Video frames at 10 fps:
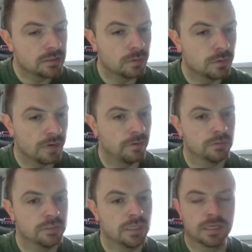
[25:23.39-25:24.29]
So if I
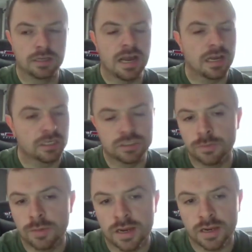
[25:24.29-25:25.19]
was like anxious
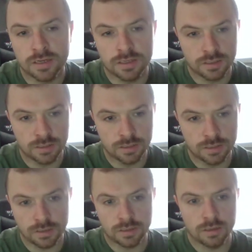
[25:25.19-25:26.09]
about it,
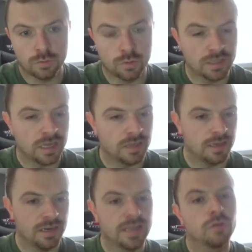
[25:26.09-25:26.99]
would that
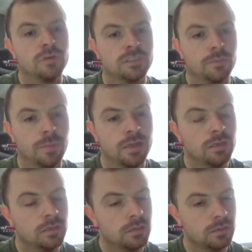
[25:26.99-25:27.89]
then increase the pain?